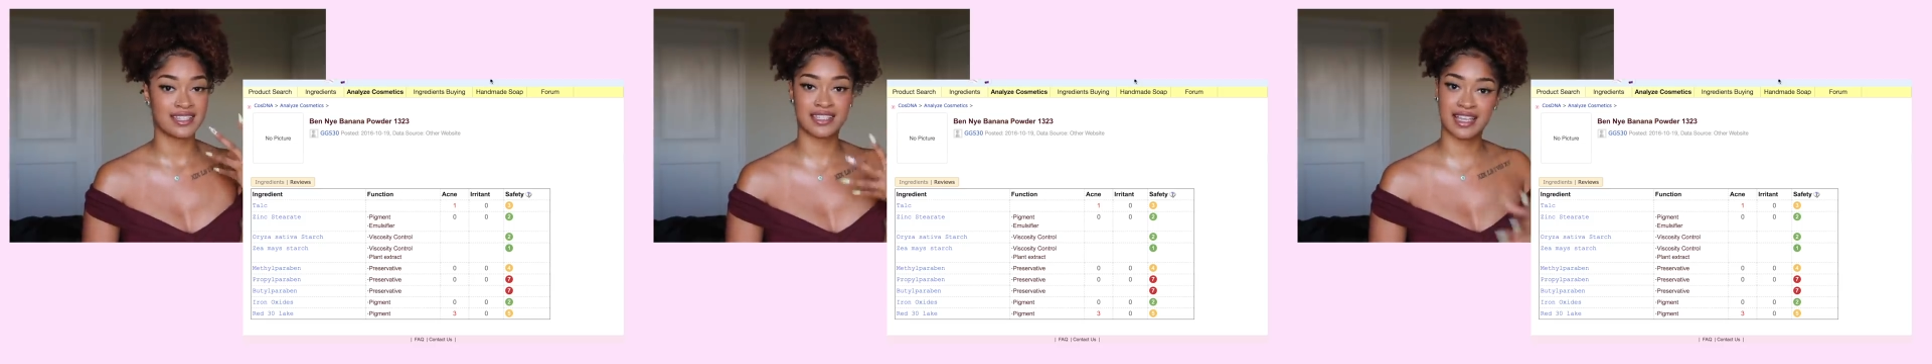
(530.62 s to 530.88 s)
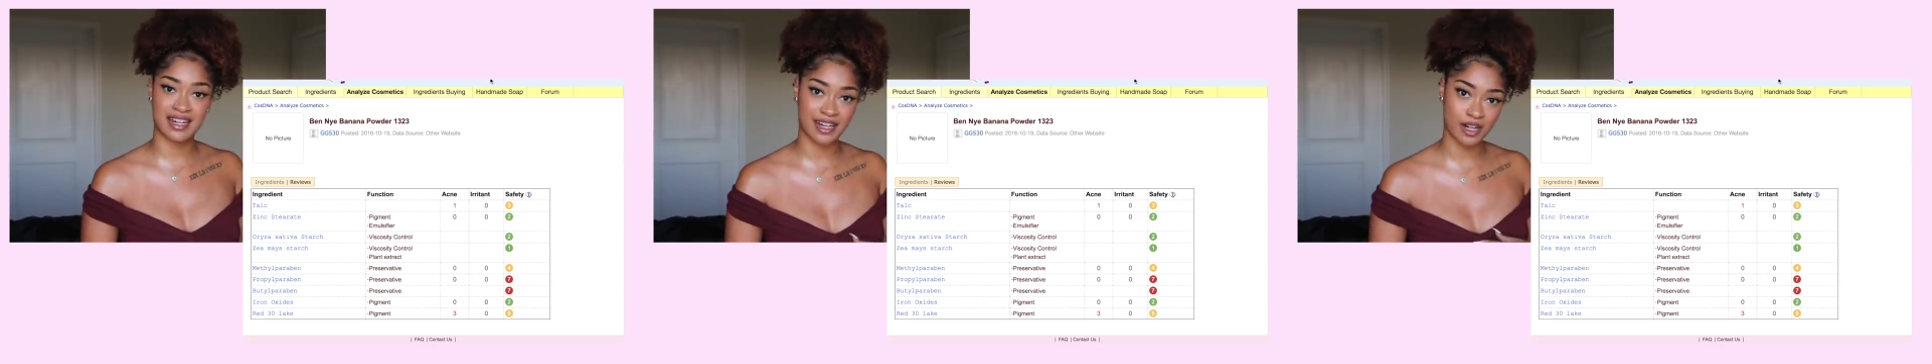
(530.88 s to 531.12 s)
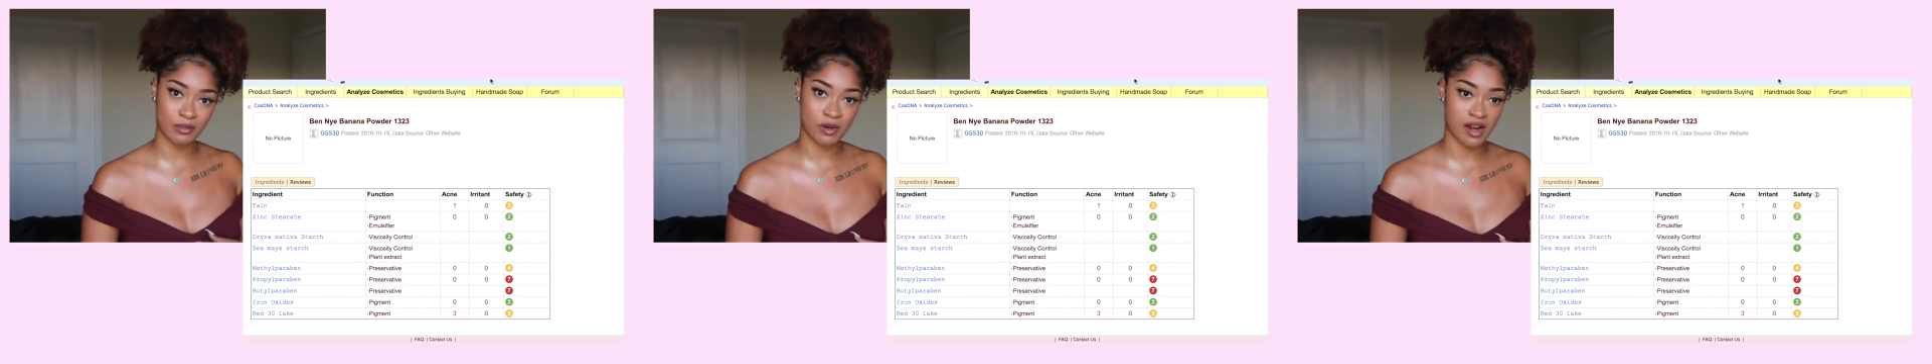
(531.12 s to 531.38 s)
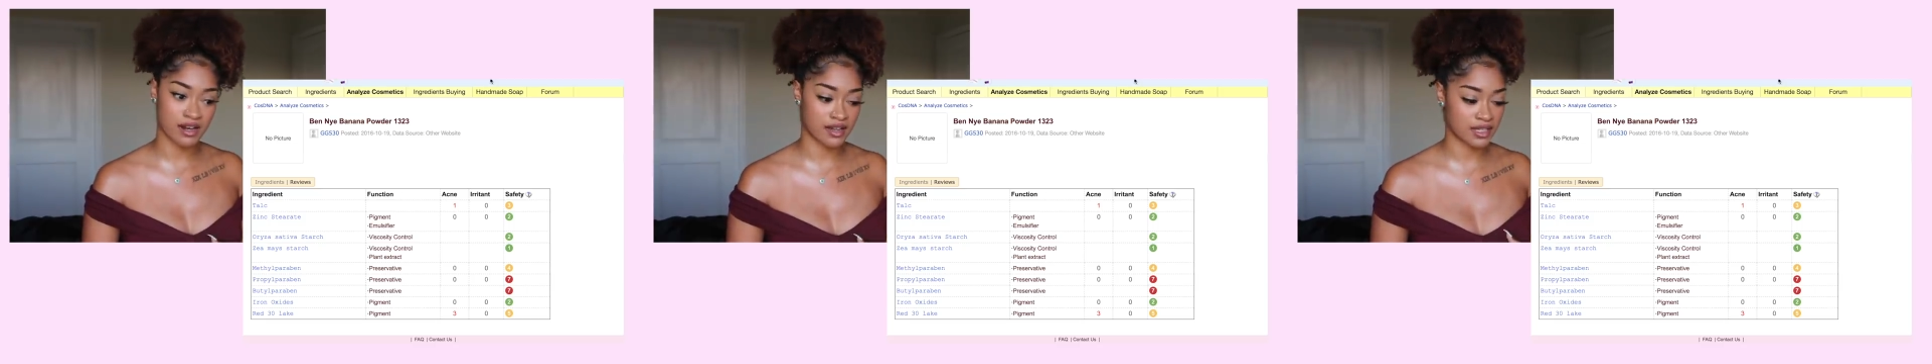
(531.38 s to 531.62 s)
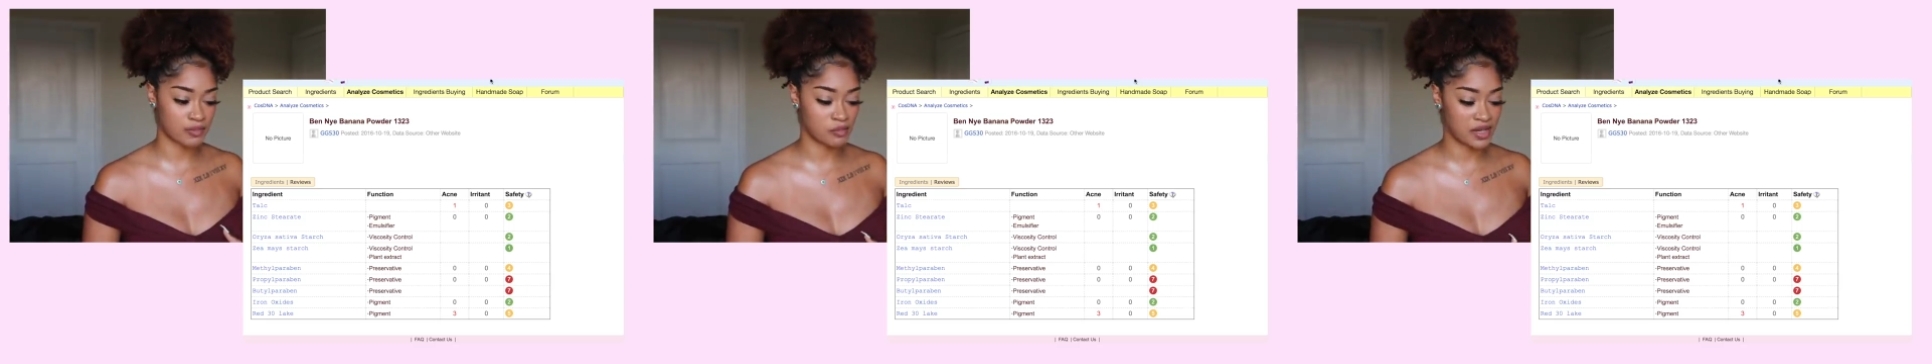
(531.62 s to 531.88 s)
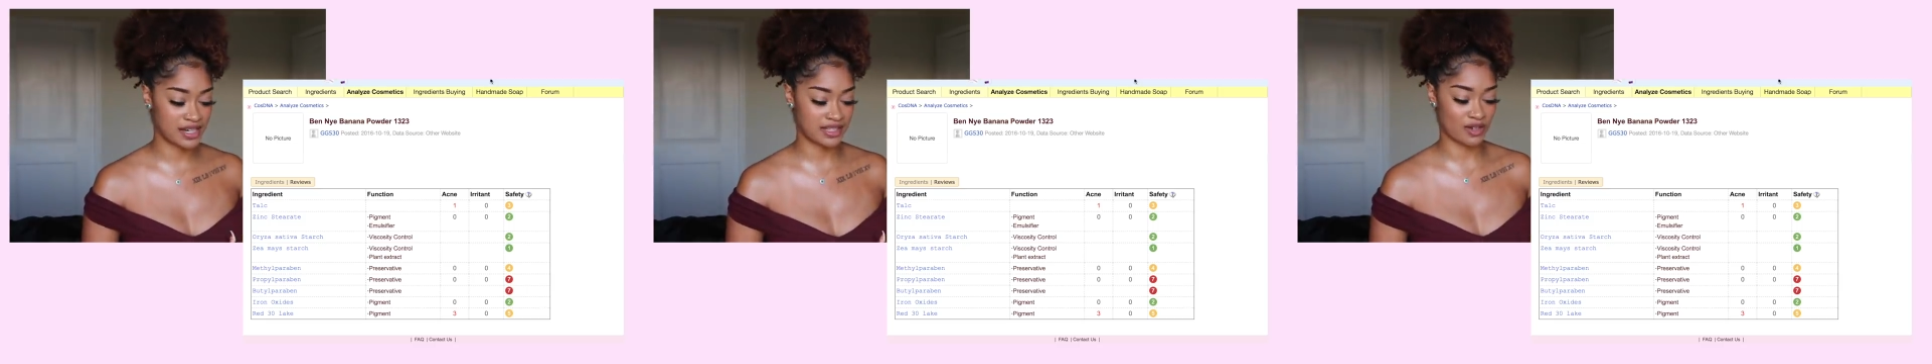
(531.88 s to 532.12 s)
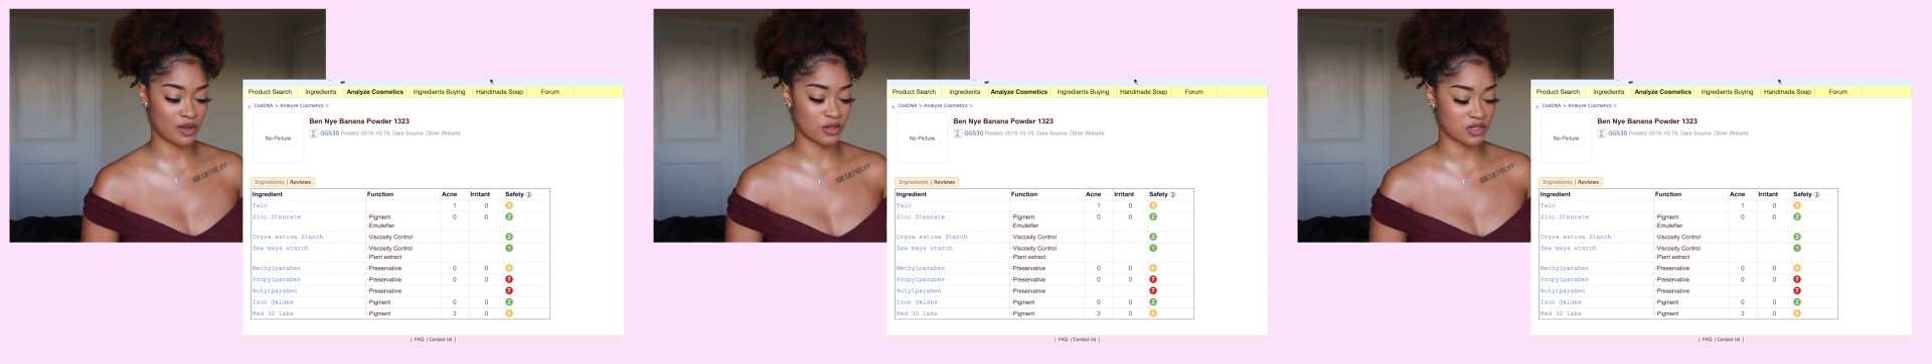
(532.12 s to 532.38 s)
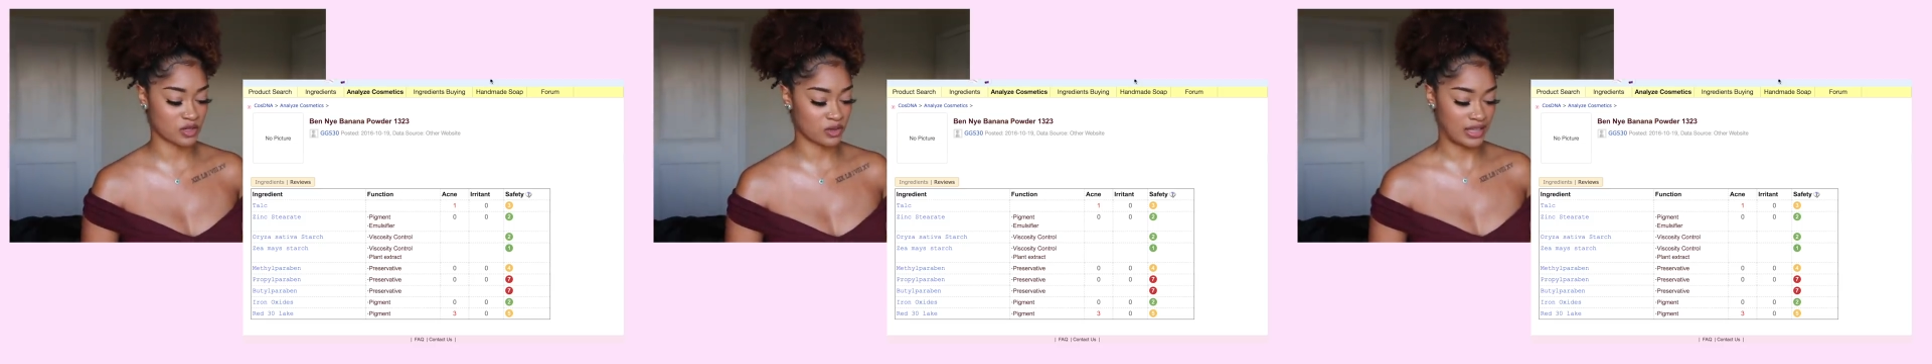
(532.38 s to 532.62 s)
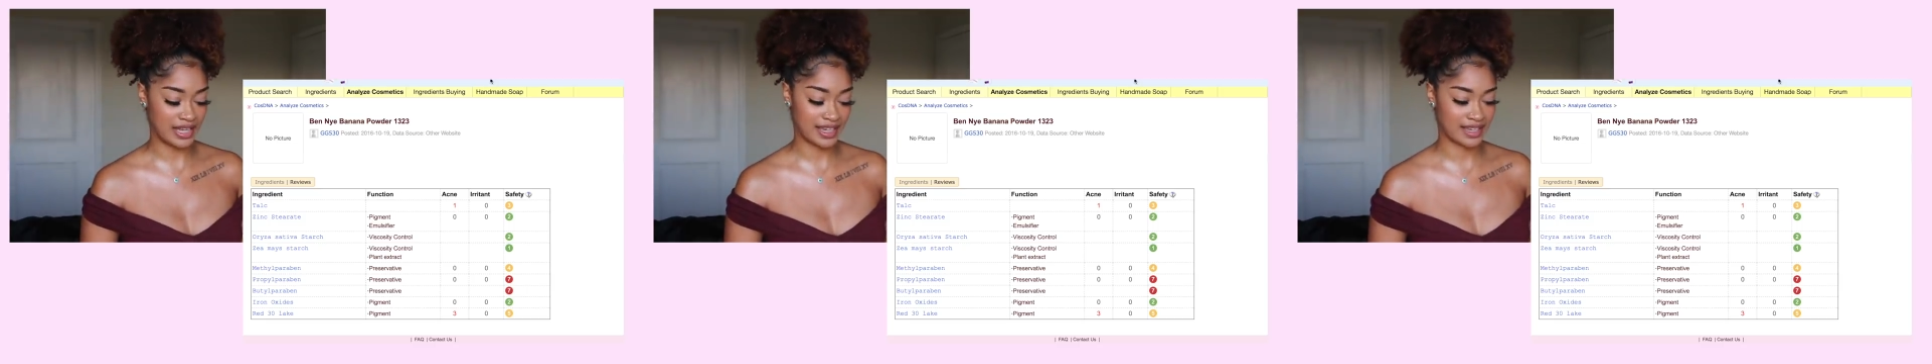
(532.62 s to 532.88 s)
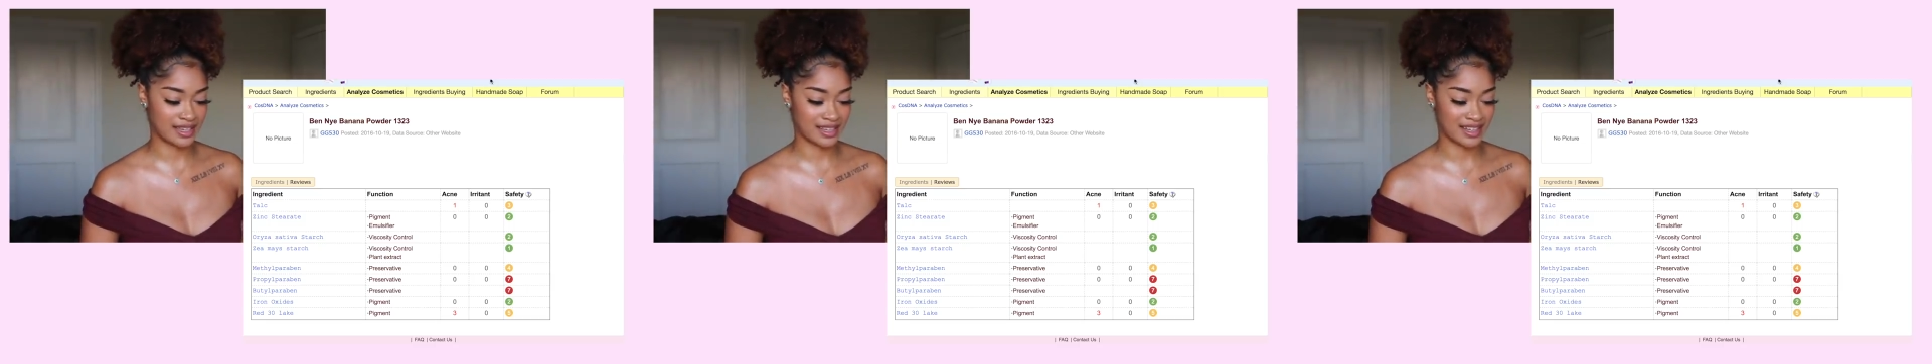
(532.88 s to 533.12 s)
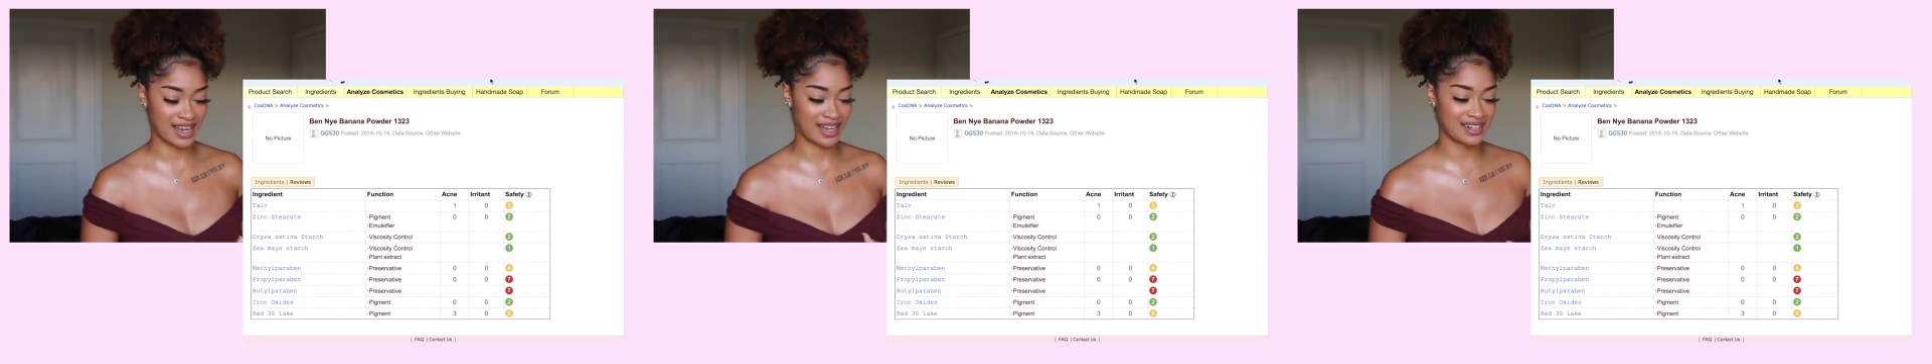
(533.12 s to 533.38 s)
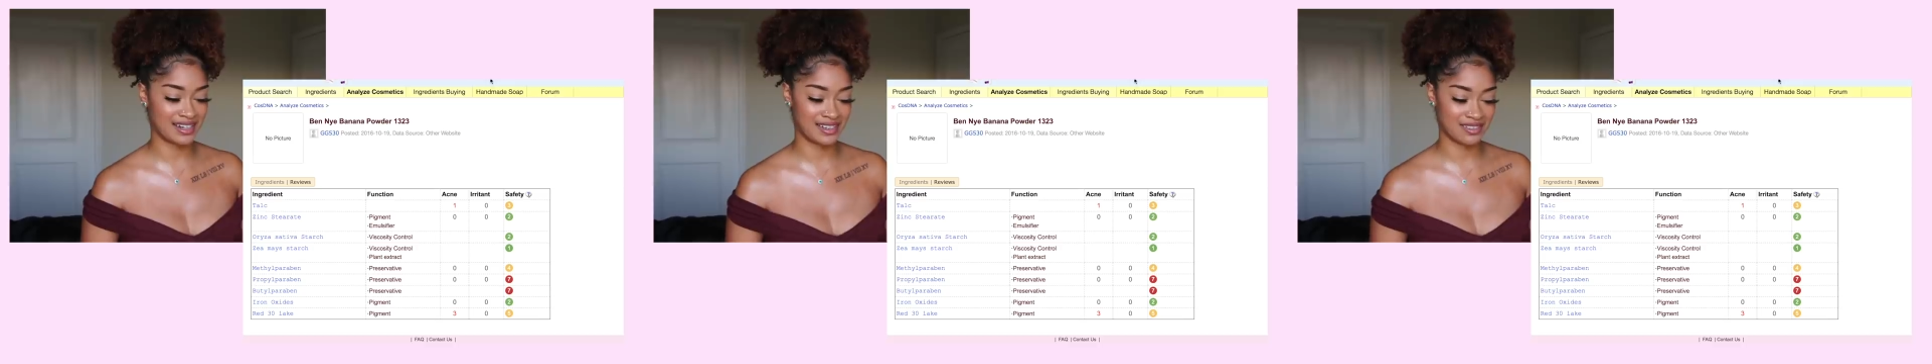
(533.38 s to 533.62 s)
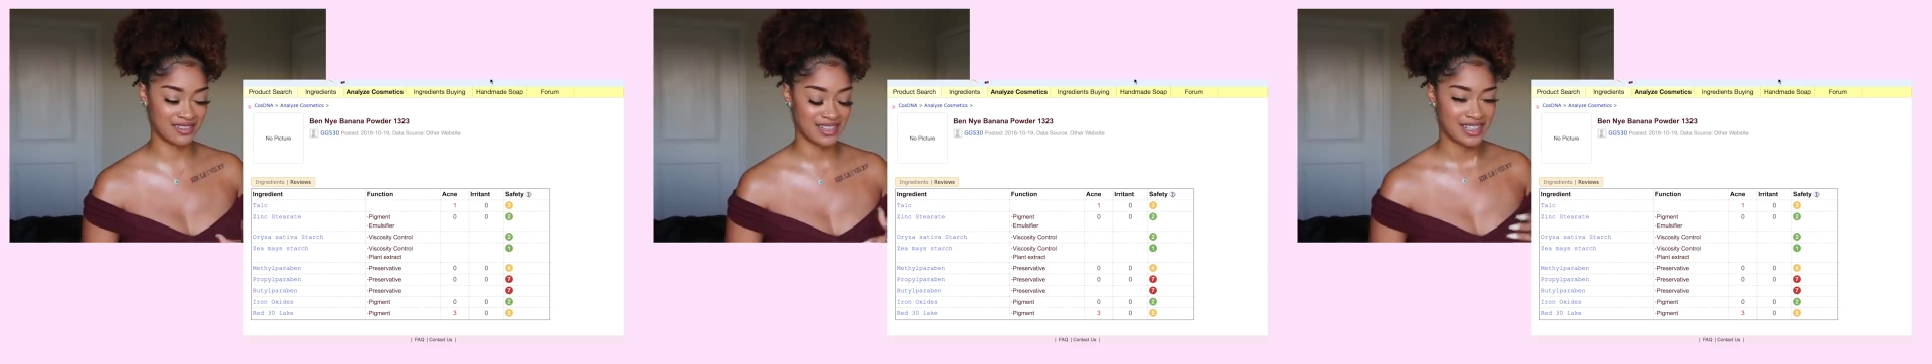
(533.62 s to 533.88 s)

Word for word: skincare products, but it's also like kind of